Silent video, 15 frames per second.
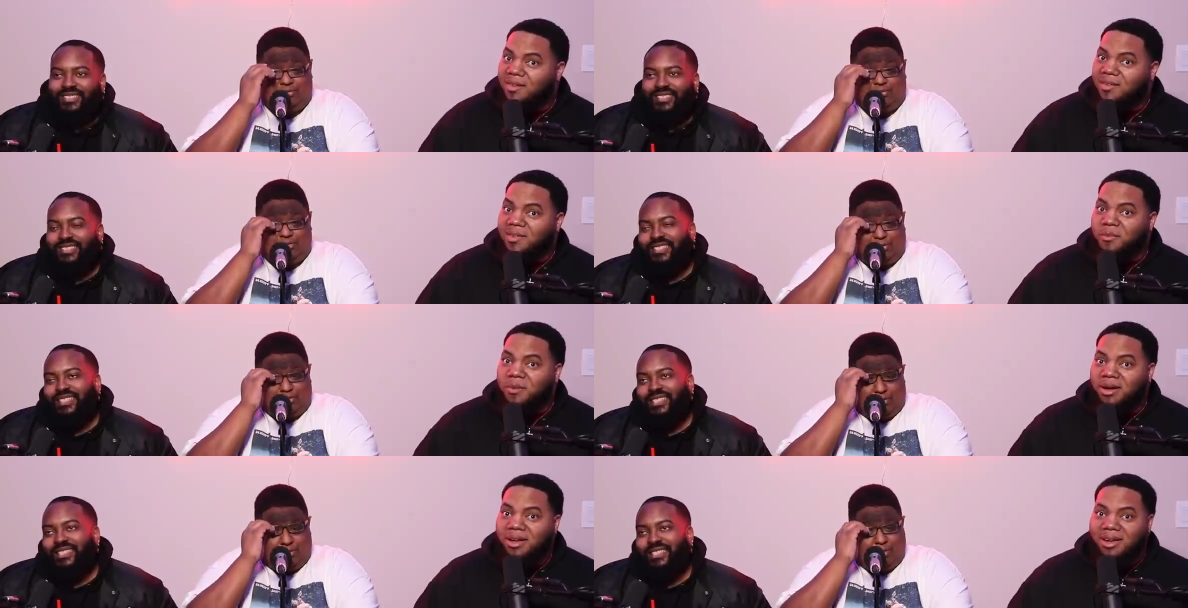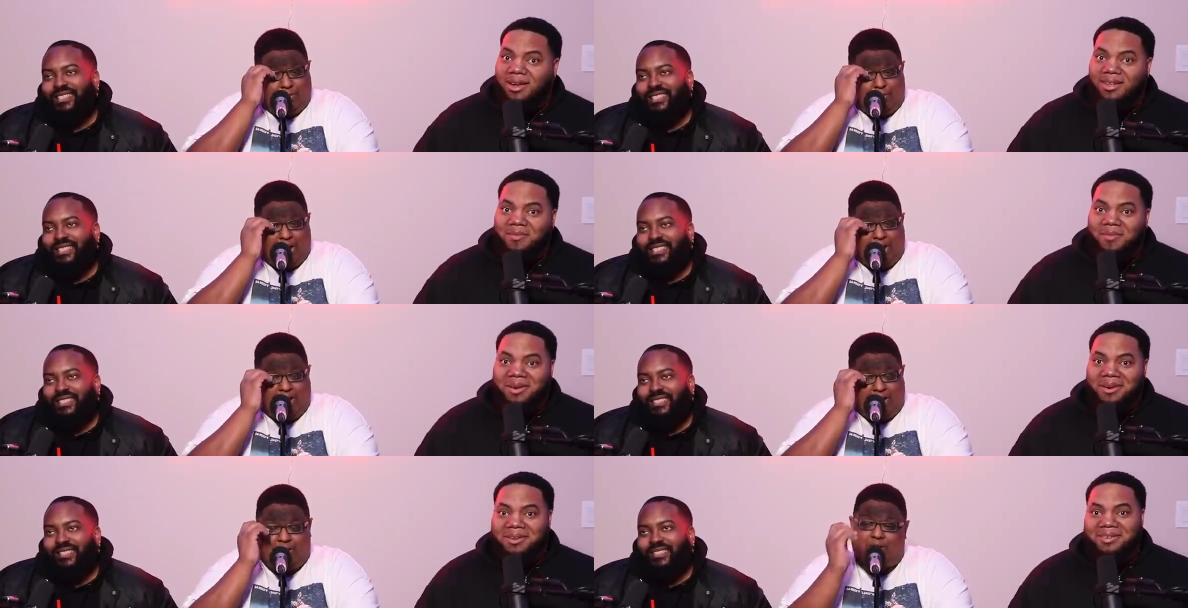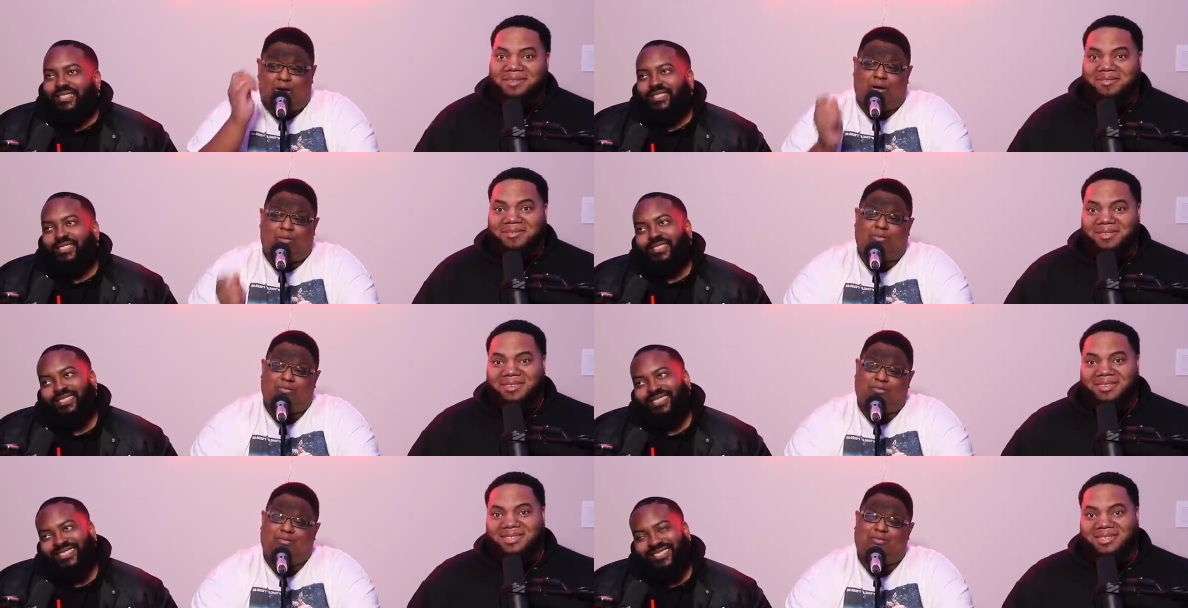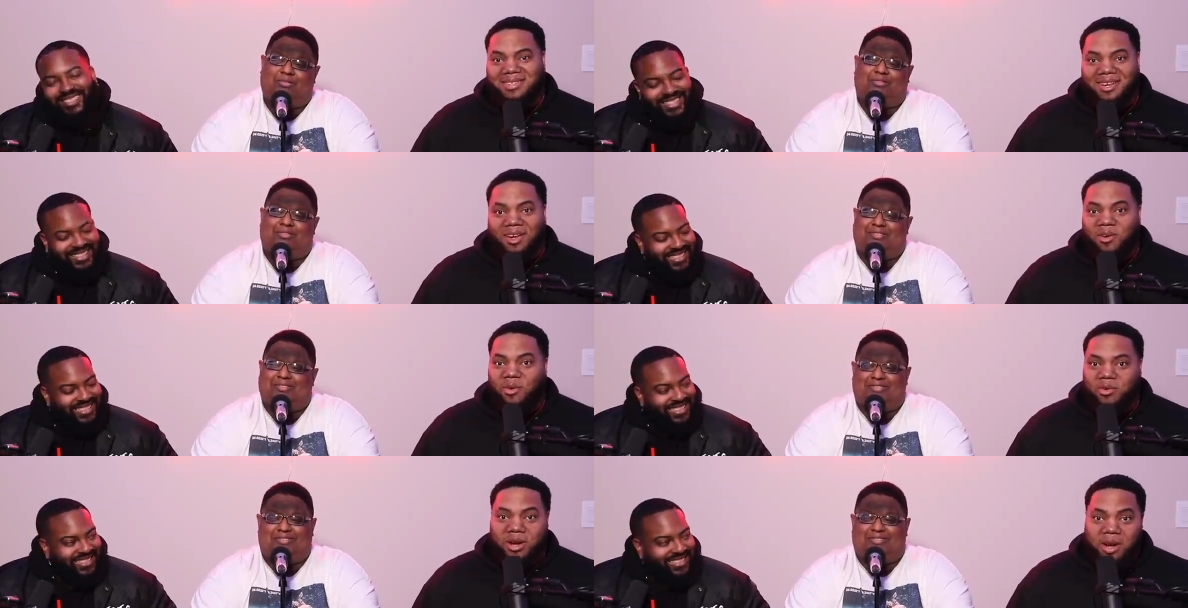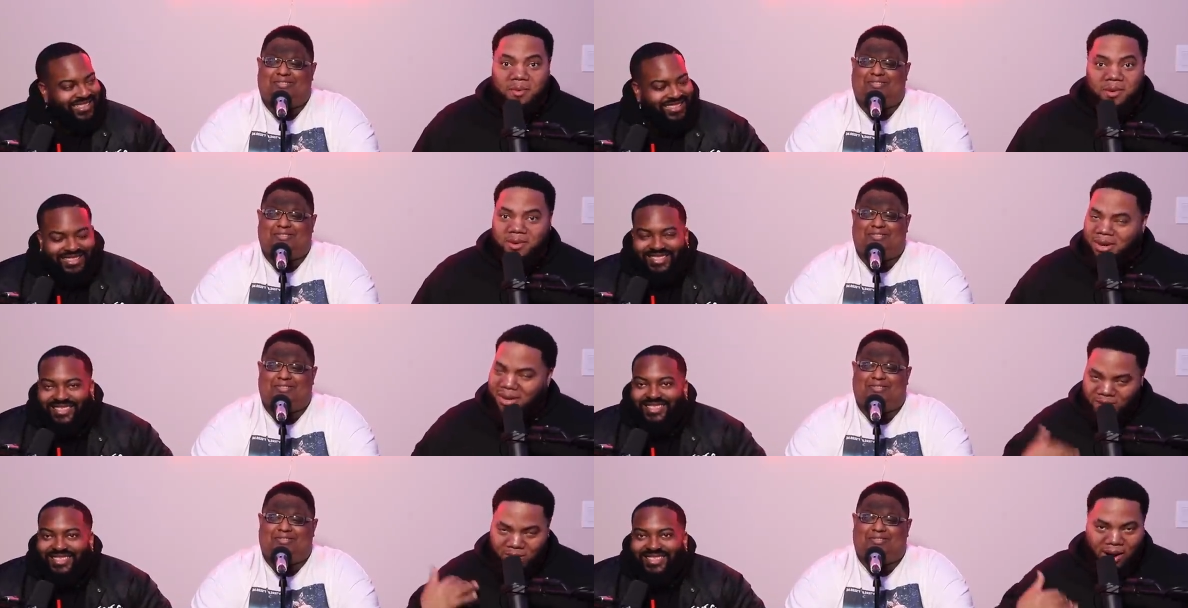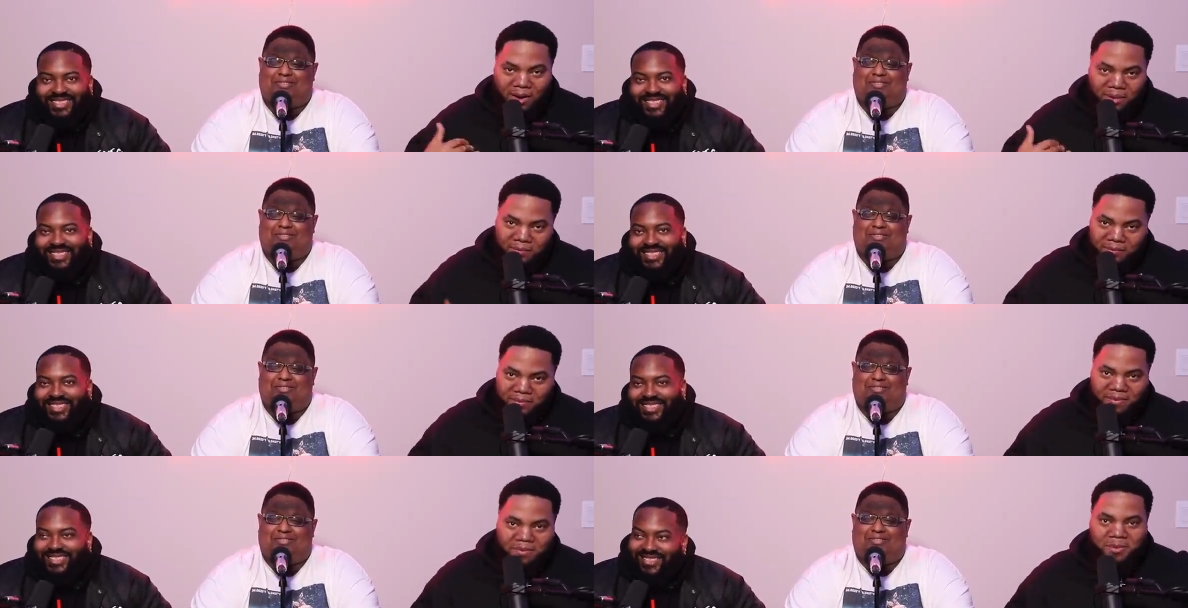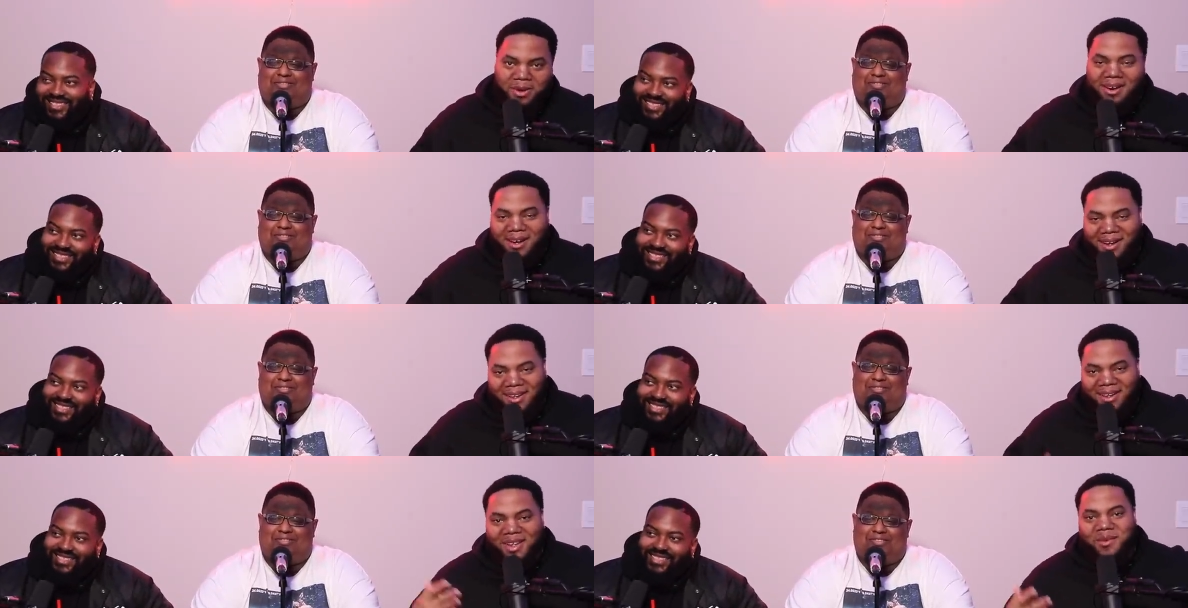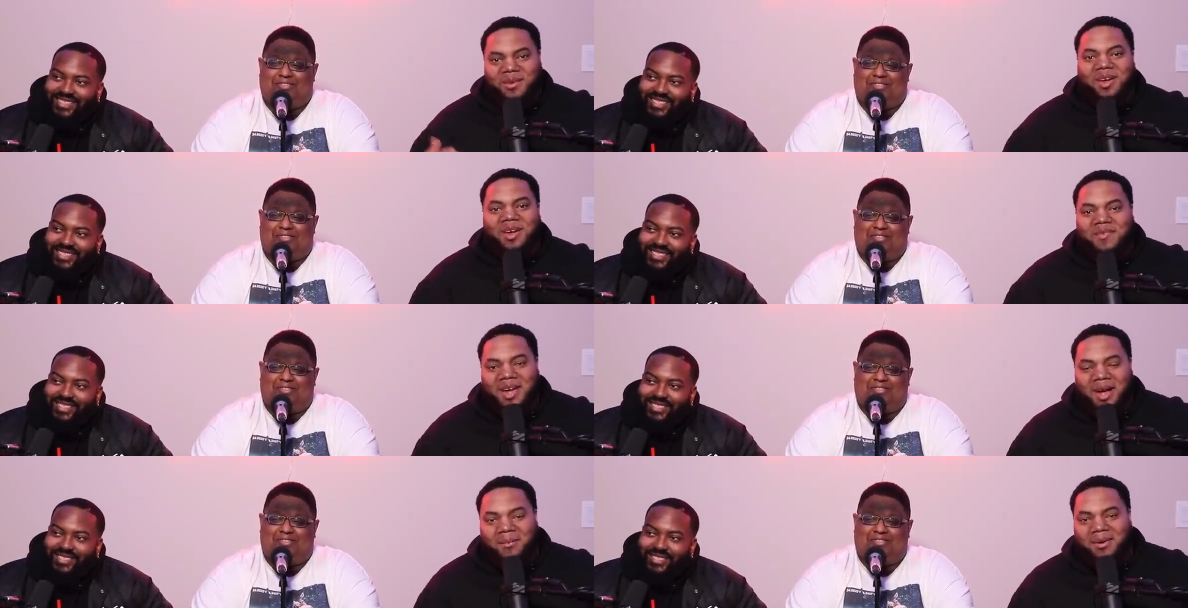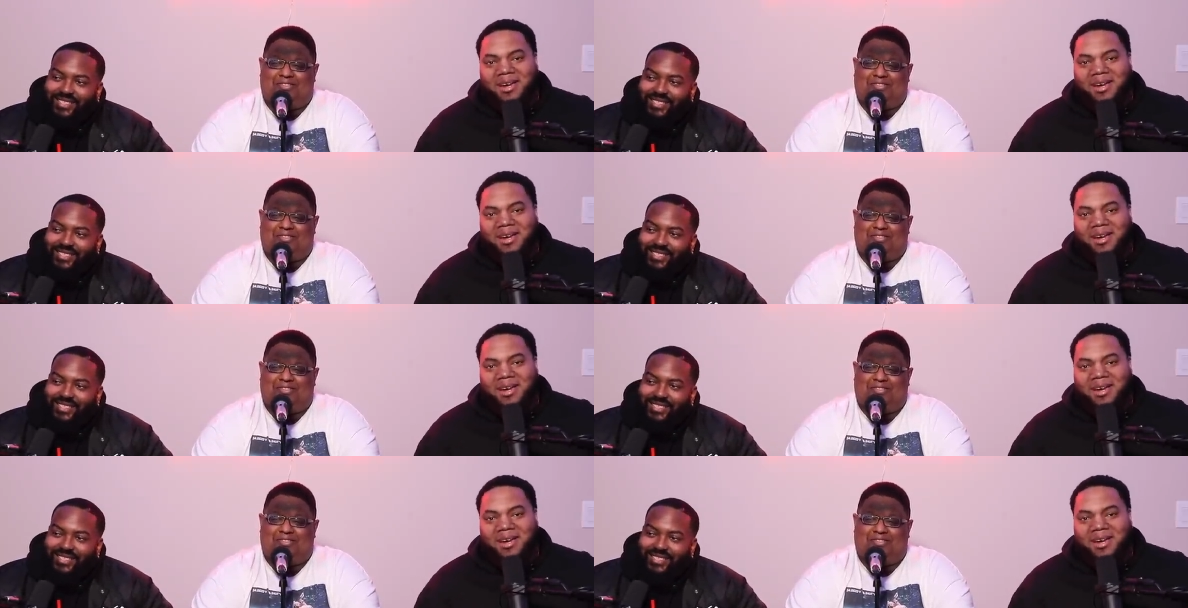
Speaker 1: uh, No. C O W, you out. But nah, we love y'all,